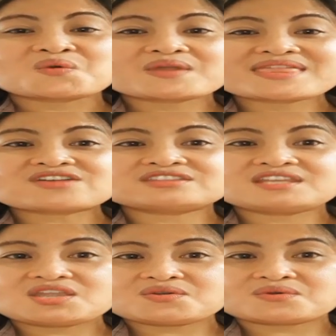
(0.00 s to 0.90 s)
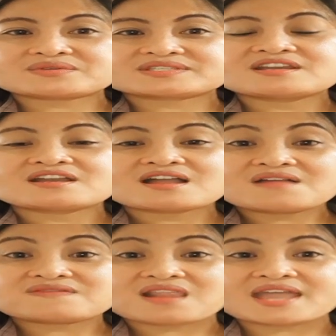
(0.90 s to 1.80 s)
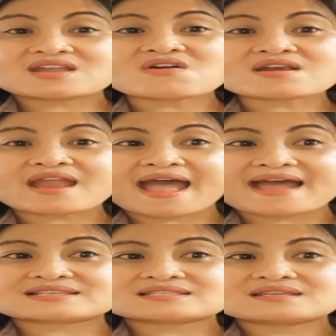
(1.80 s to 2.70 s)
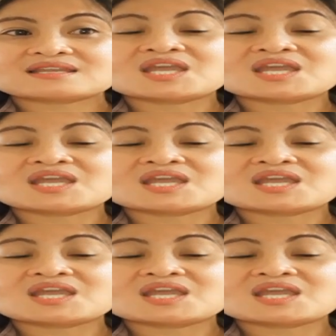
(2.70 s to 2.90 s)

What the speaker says: without the use of like or as,